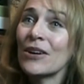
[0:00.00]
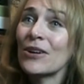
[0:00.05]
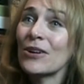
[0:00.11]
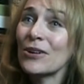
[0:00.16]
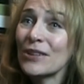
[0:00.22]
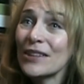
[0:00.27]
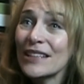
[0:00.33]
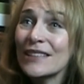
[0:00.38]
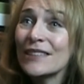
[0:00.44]

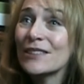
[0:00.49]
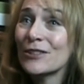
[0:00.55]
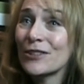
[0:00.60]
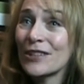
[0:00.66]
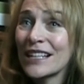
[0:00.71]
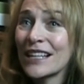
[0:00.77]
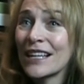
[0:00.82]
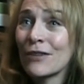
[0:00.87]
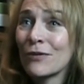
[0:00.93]
early
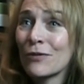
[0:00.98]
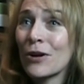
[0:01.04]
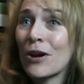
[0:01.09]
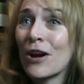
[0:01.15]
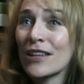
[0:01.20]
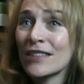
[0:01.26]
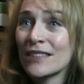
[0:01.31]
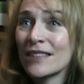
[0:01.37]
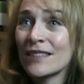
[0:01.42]
screening for
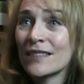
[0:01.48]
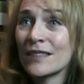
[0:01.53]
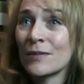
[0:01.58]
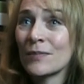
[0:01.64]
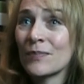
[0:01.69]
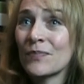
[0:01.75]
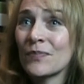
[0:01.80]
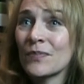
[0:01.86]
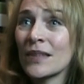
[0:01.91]

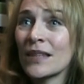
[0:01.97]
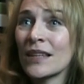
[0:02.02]
autism.